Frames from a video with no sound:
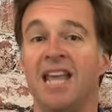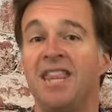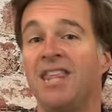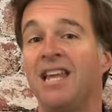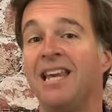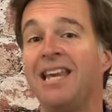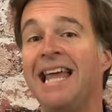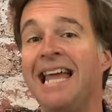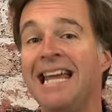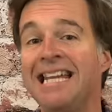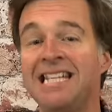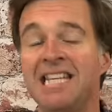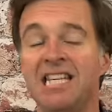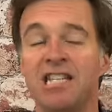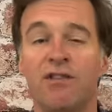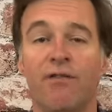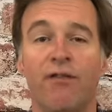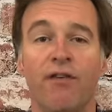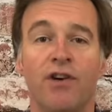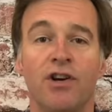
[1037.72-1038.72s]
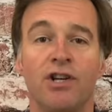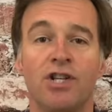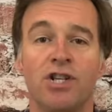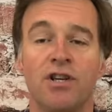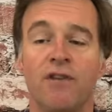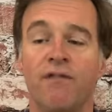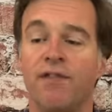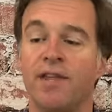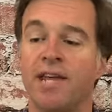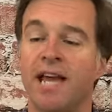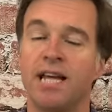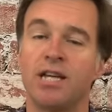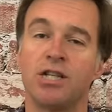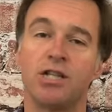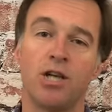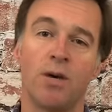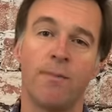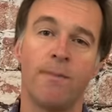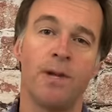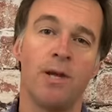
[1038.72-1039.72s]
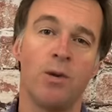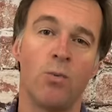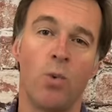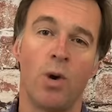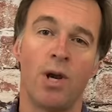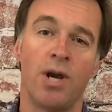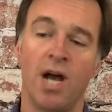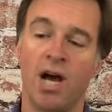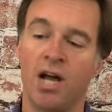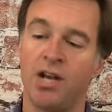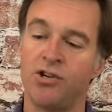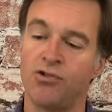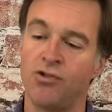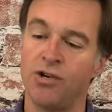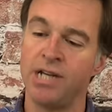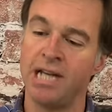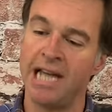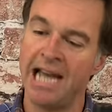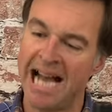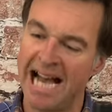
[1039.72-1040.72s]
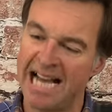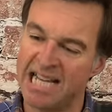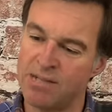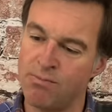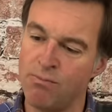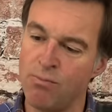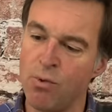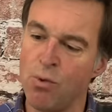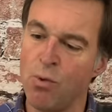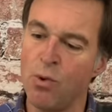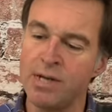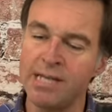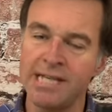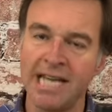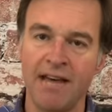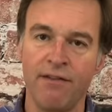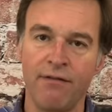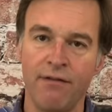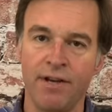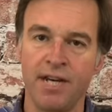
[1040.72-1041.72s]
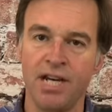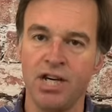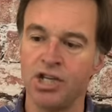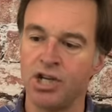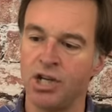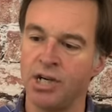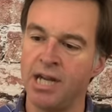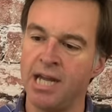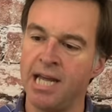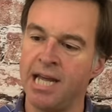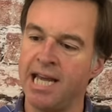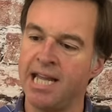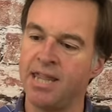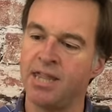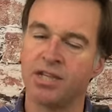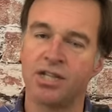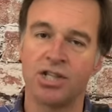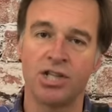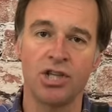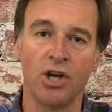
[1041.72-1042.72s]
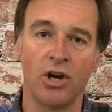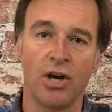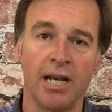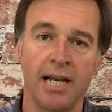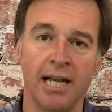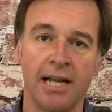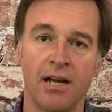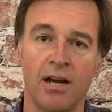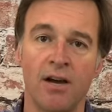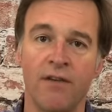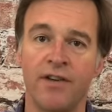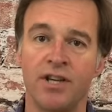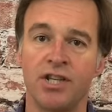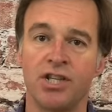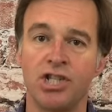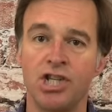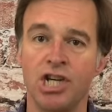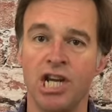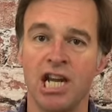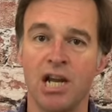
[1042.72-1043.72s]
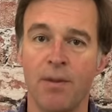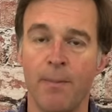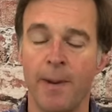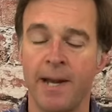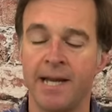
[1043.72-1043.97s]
The latest version of the HW100 has more definition in the styling of its cheek